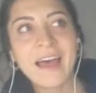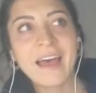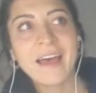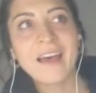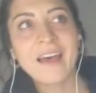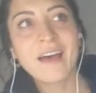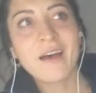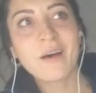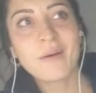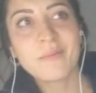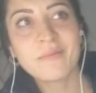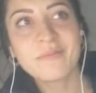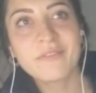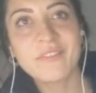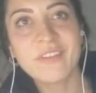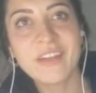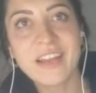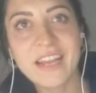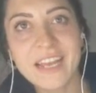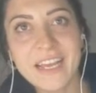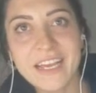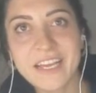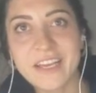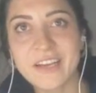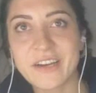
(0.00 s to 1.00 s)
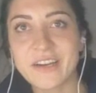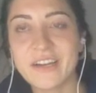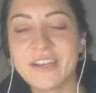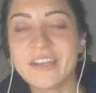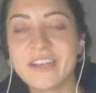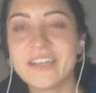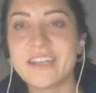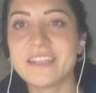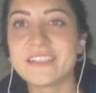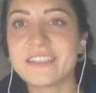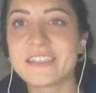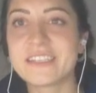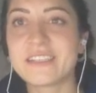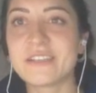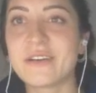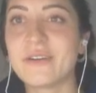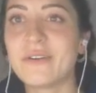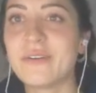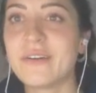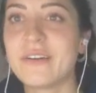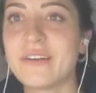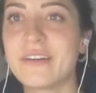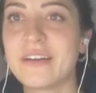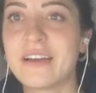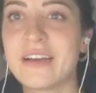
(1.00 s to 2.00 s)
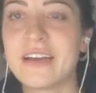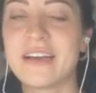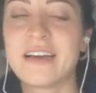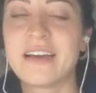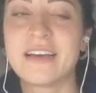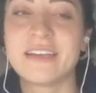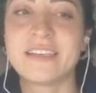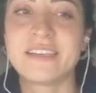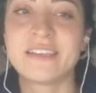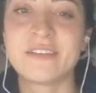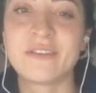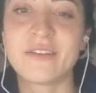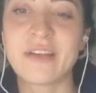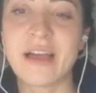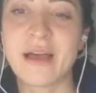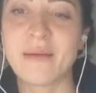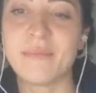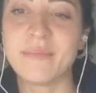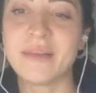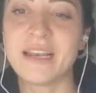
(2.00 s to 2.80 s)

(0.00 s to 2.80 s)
I'm feeling good. I still